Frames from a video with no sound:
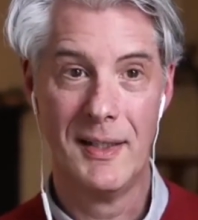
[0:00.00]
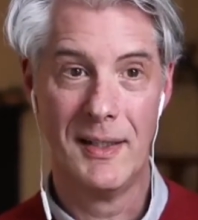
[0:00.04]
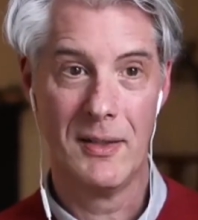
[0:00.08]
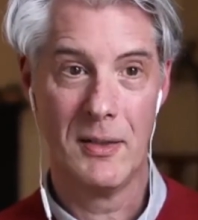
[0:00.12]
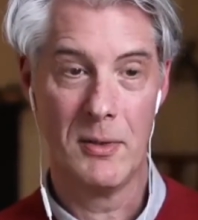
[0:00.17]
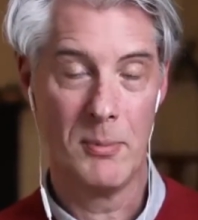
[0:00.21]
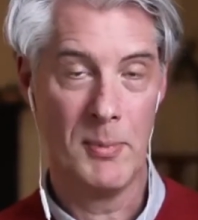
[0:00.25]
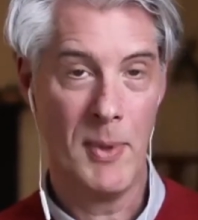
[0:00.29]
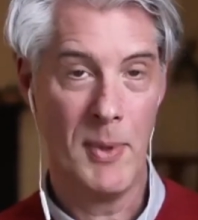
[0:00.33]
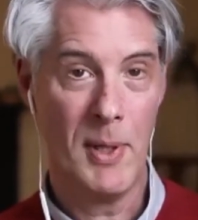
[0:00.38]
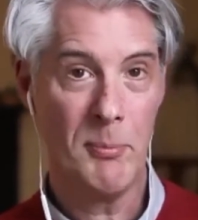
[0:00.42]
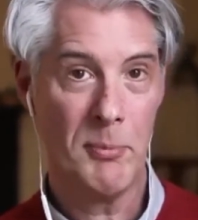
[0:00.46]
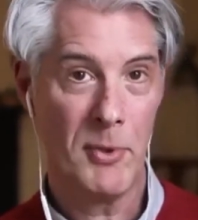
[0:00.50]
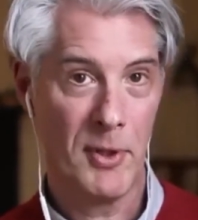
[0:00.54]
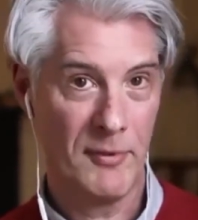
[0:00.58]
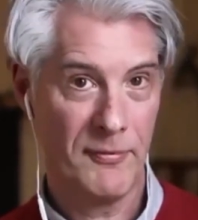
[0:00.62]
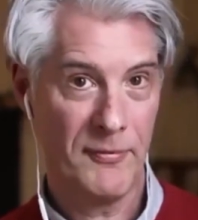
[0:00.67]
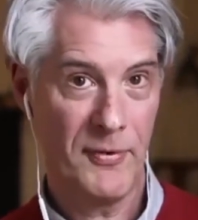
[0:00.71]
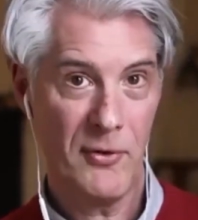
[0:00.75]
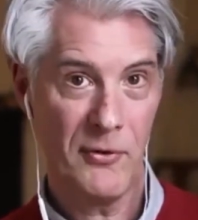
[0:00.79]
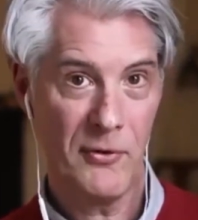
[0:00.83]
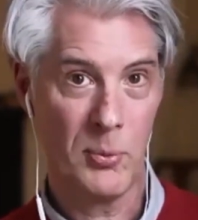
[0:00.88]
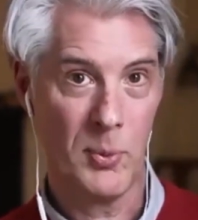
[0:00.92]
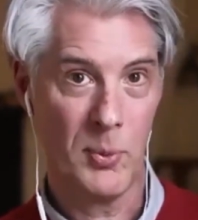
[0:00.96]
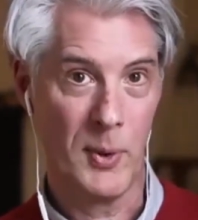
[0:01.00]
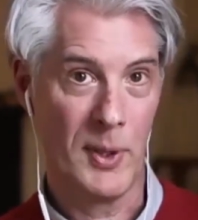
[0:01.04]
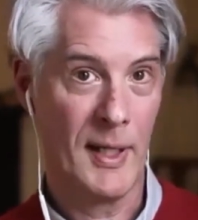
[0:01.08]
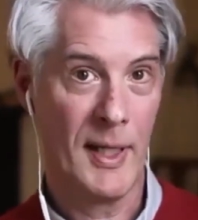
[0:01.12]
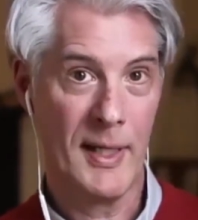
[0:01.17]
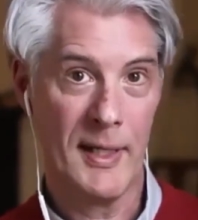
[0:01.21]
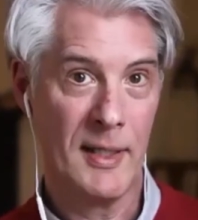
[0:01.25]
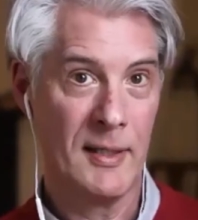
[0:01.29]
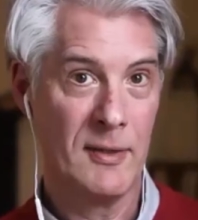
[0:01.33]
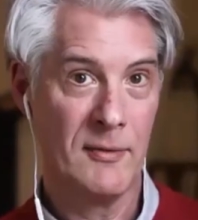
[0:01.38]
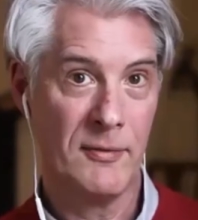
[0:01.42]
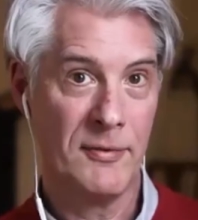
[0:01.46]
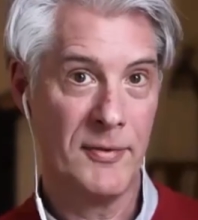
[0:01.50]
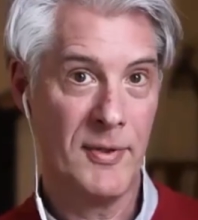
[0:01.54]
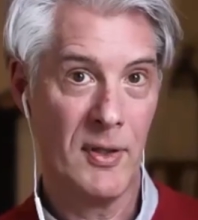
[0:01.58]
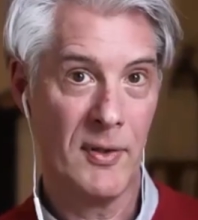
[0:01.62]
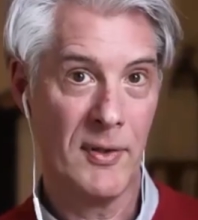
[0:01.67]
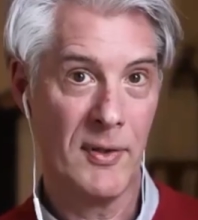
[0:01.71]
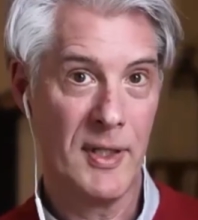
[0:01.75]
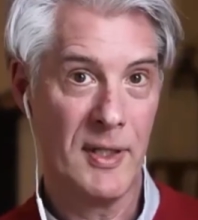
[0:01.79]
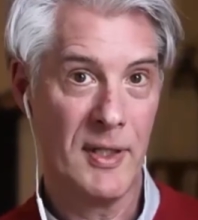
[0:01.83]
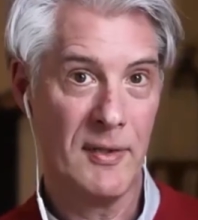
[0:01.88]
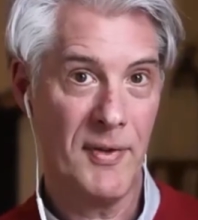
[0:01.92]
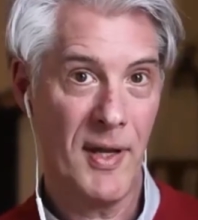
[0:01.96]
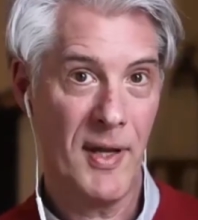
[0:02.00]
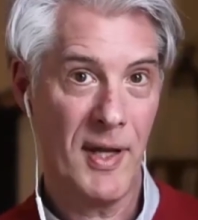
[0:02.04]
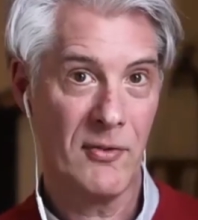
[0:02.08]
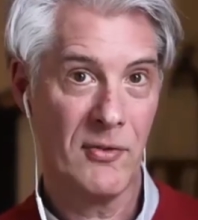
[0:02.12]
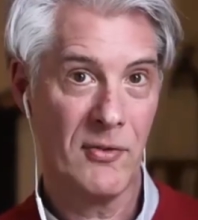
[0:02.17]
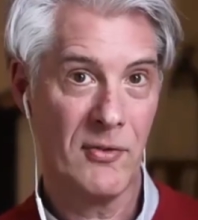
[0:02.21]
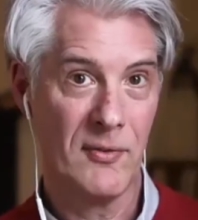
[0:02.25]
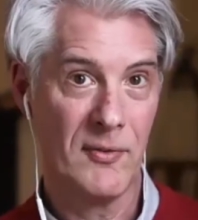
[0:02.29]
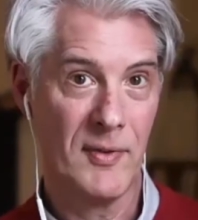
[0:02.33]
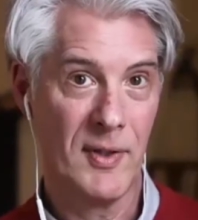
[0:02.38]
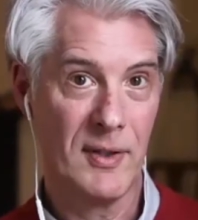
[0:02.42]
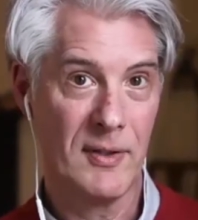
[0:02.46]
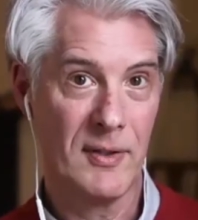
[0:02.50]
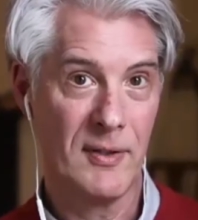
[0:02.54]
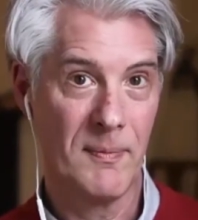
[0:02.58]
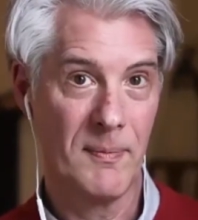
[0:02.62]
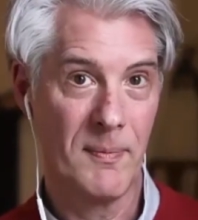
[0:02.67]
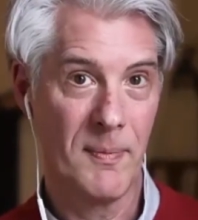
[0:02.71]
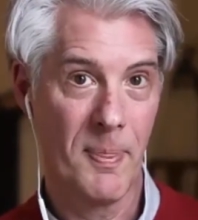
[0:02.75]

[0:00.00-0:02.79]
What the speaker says: Remember, the first one, I didn't feel the effects of it.